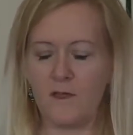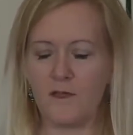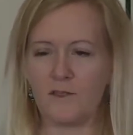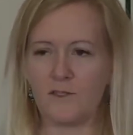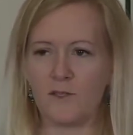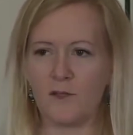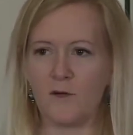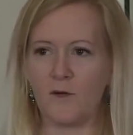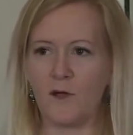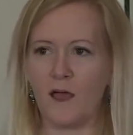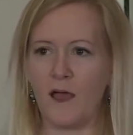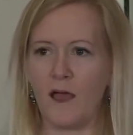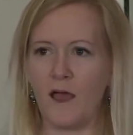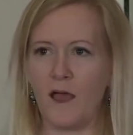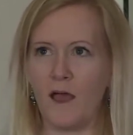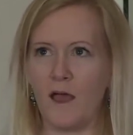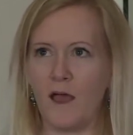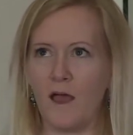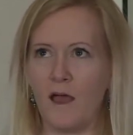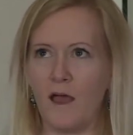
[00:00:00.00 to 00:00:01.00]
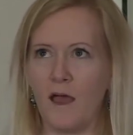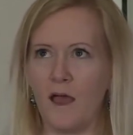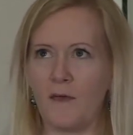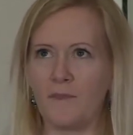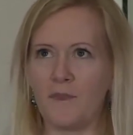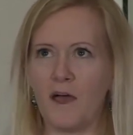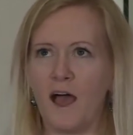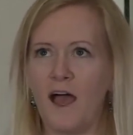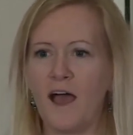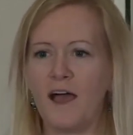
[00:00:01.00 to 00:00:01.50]
So at
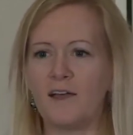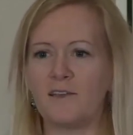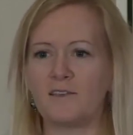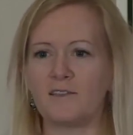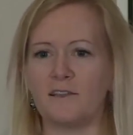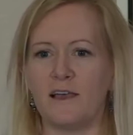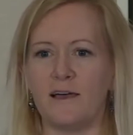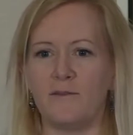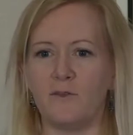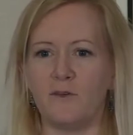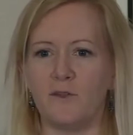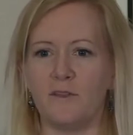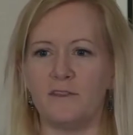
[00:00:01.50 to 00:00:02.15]
the highest level,